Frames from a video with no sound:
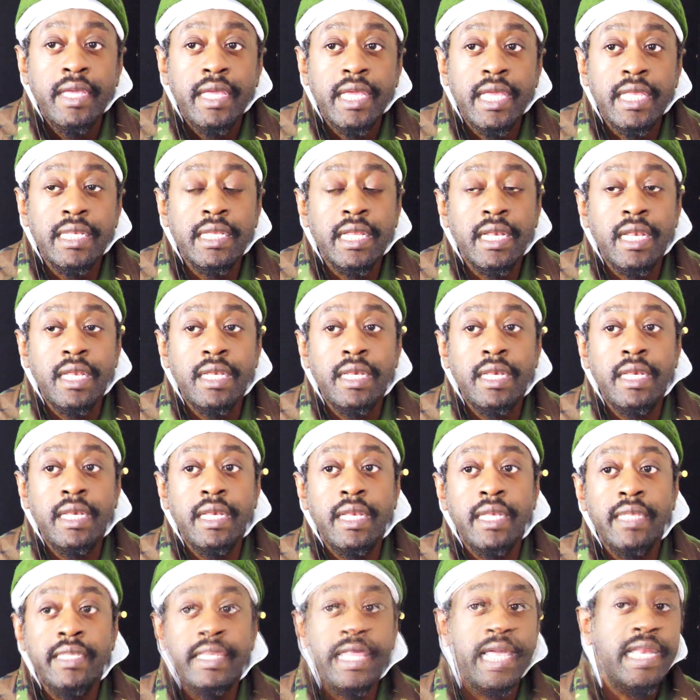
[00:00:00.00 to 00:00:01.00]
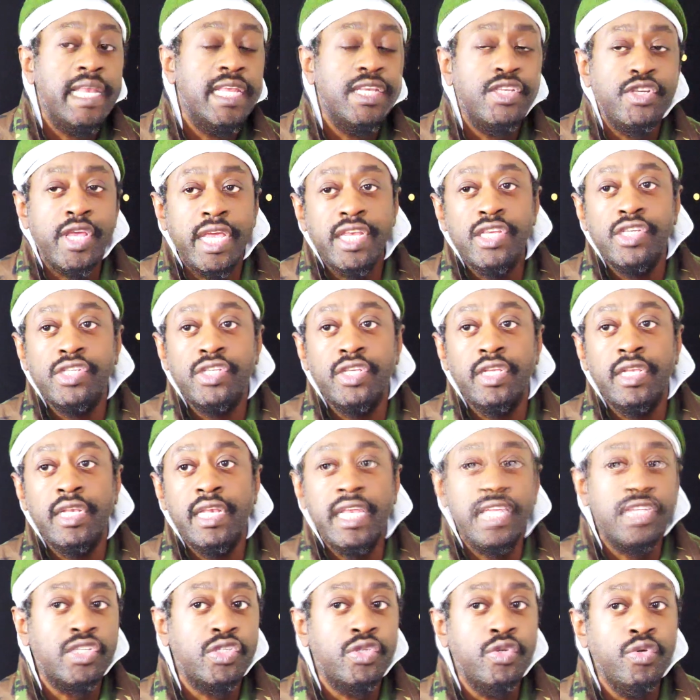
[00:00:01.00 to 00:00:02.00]
Then it changed to
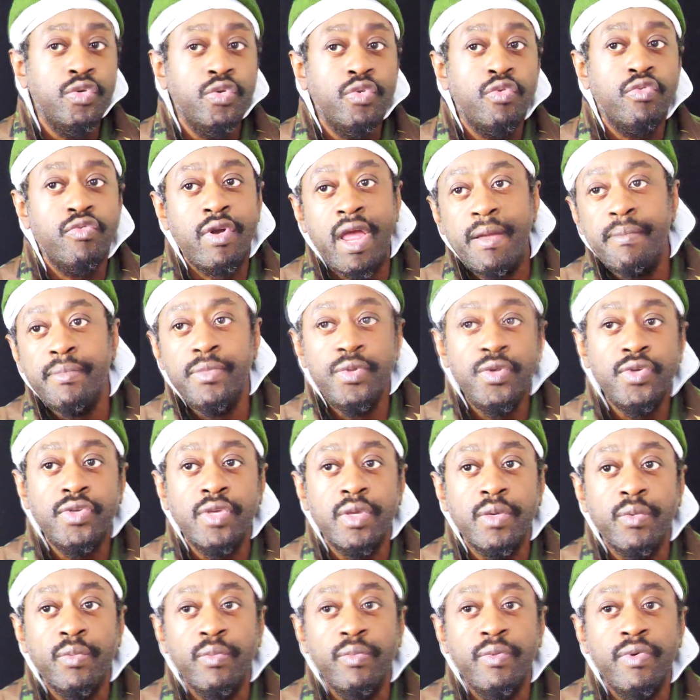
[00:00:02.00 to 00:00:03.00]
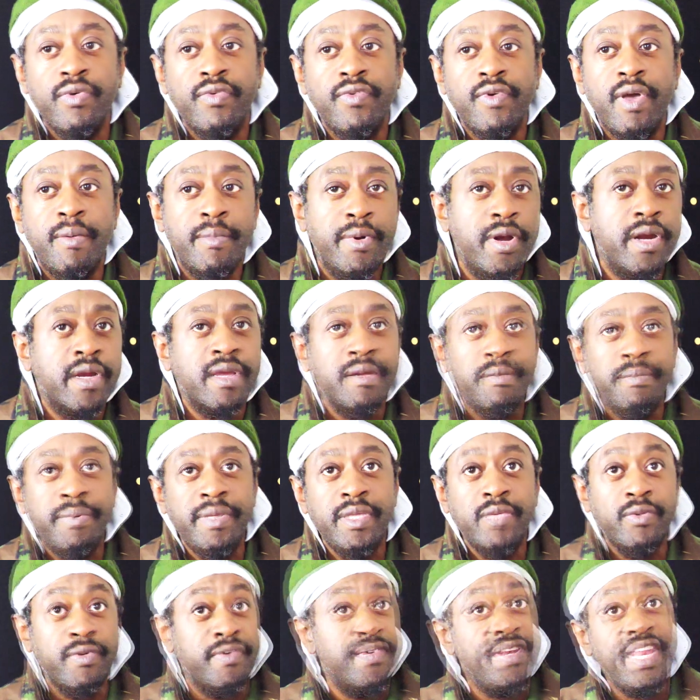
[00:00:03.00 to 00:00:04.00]
let's do rap music with American
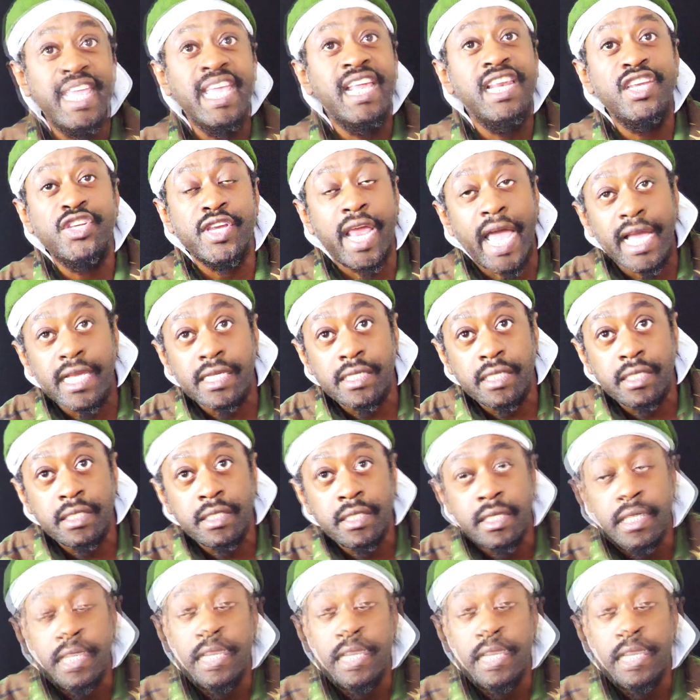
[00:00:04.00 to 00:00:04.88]
beats with an English accent.